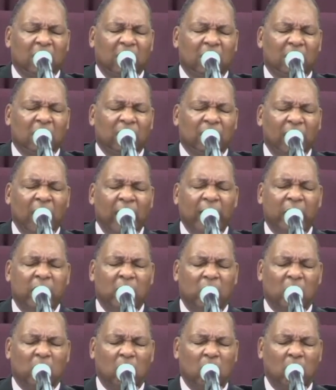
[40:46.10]
Thank you,
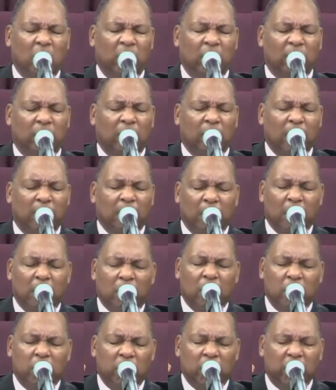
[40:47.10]
Lord.
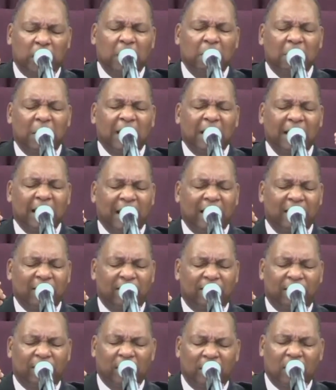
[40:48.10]
You're in my life.
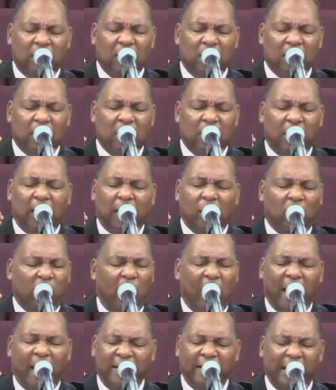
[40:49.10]
And
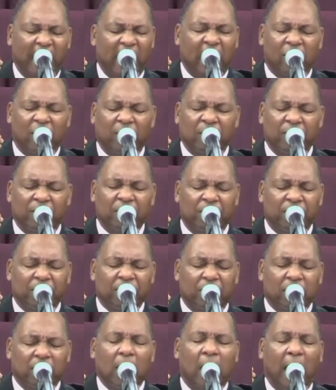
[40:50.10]
right now,
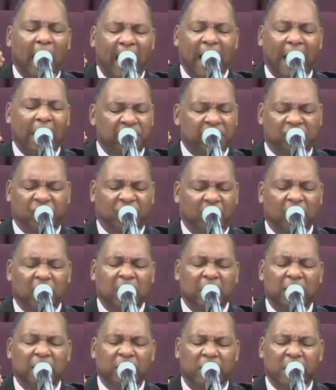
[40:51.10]
I'm
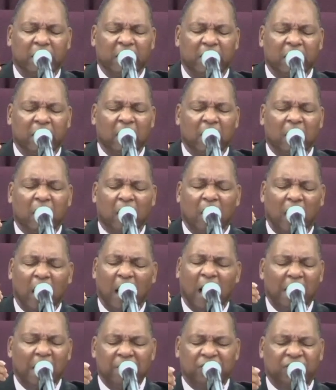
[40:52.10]
saved.
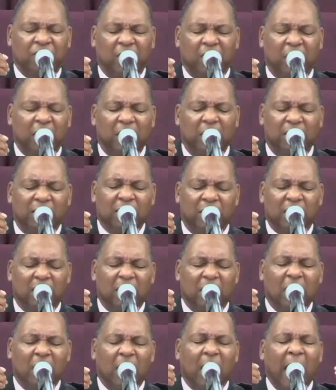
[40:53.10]
I'm saved.
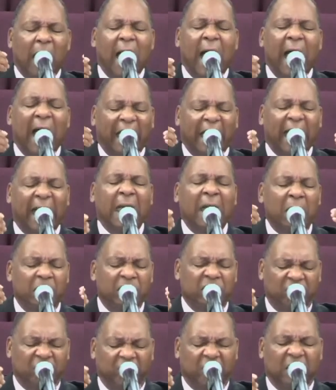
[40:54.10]
I am
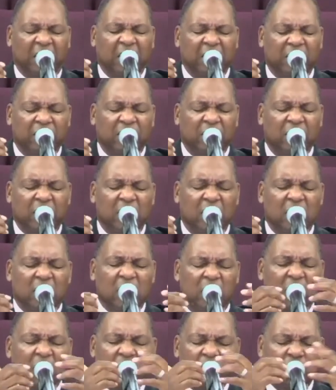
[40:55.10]
saved
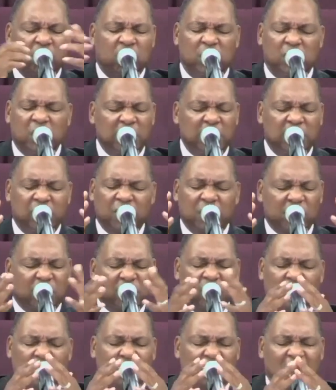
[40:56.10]
in
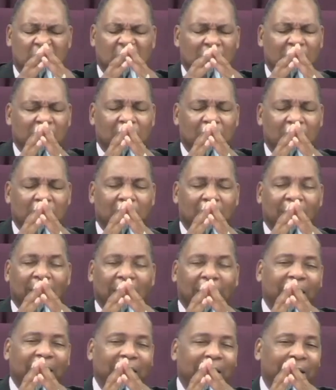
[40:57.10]
Jesus' name.
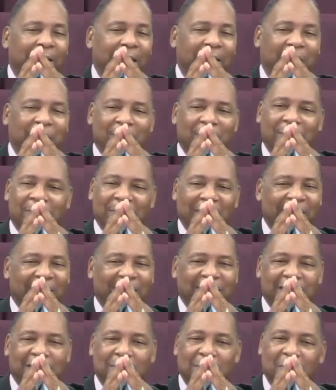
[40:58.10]

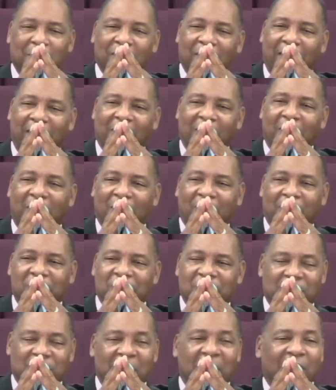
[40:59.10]
Amen. Come on, thank God for
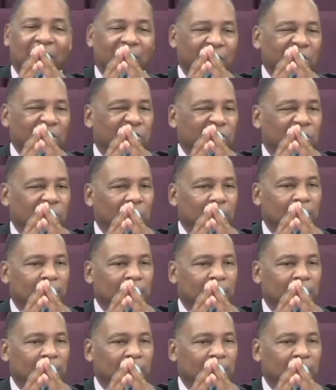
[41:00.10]
salvation.